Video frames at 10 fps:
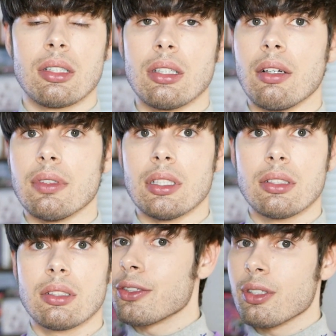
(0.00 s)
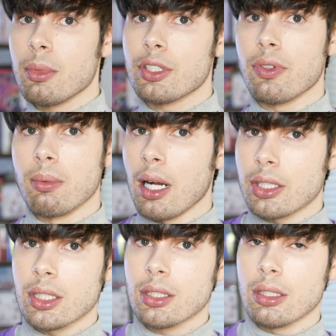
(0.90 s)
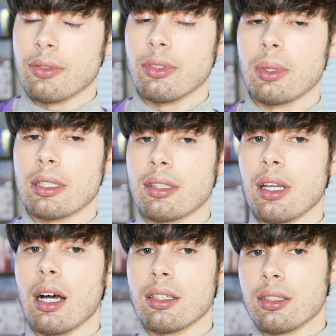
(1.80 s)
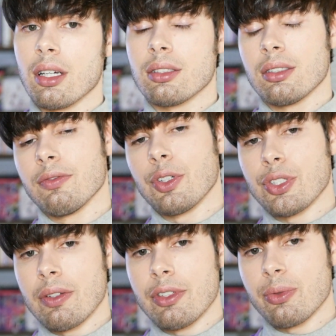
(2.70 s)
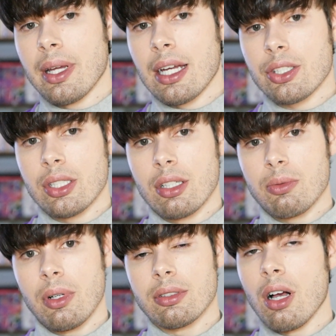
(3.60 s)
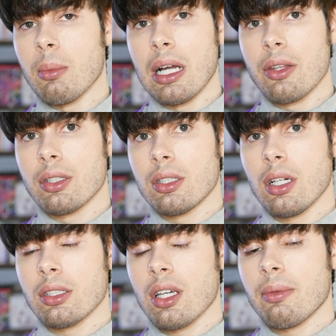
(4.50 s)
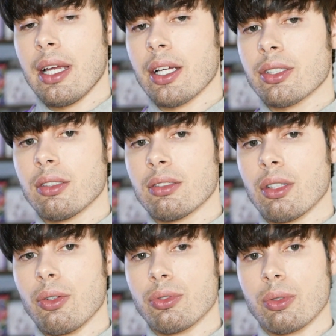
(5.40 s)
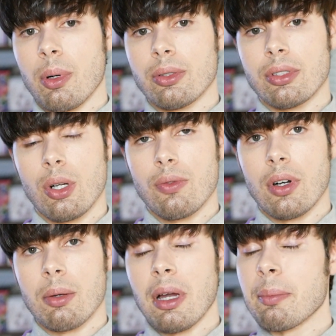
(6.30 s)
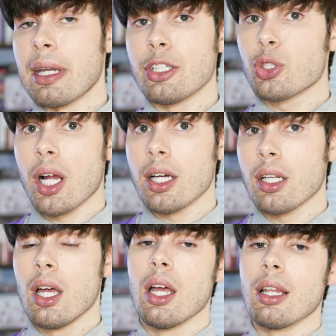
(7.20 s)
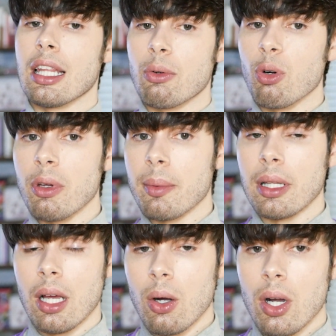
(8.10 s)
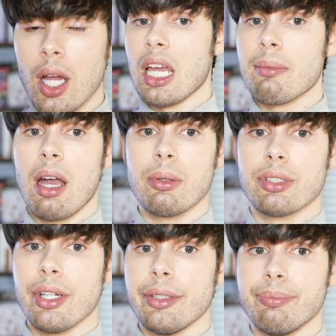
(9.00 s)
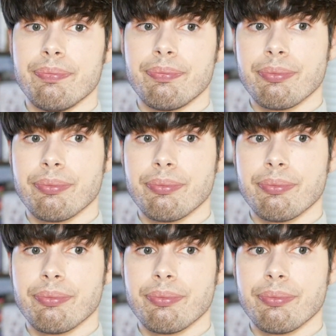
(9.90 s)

Love it. Thank you so much for watching. If you want to see the uncut version of this reaction, as well as all my other uncut reactions, those are posted over on my Patreon. Link will be below. Damn, that was good.